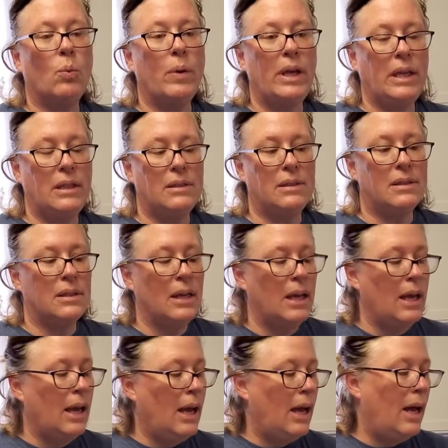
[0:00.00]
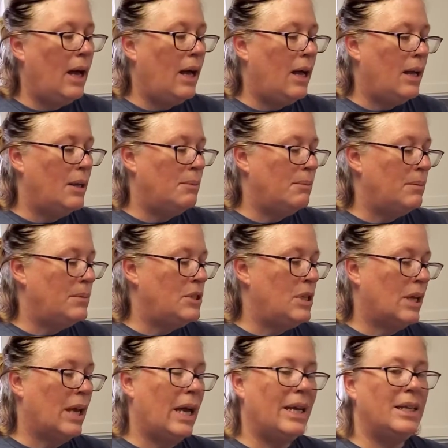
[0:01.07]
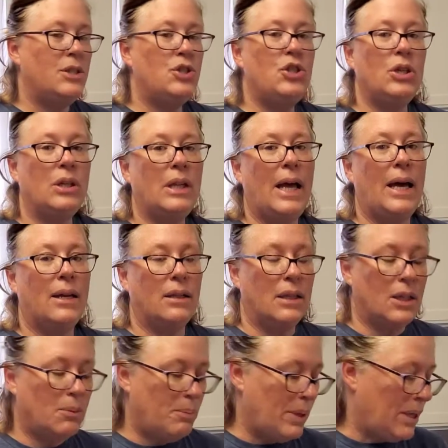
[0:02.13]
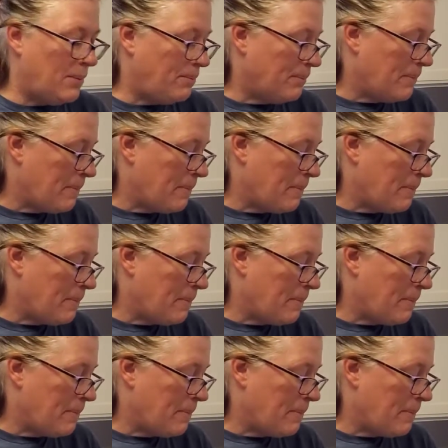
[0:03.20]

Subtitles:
weeks, to kind of chill out a little bit.